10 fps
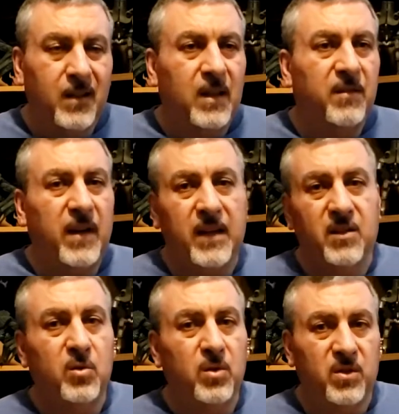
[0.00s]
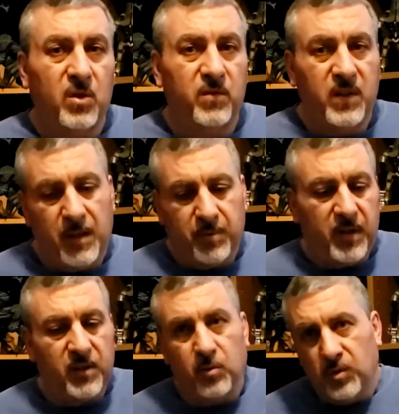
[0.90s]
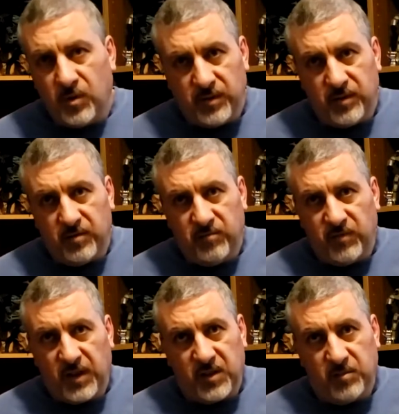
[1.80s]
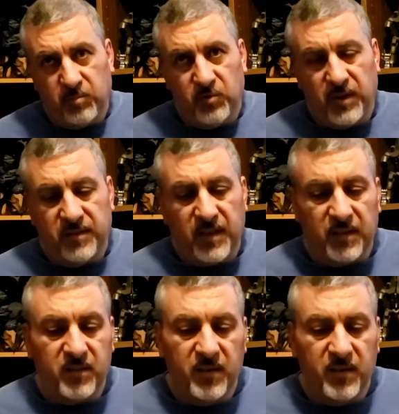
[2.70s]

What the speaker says: if I had to do this over, I'd probably go with all the regular Blu-ray sets.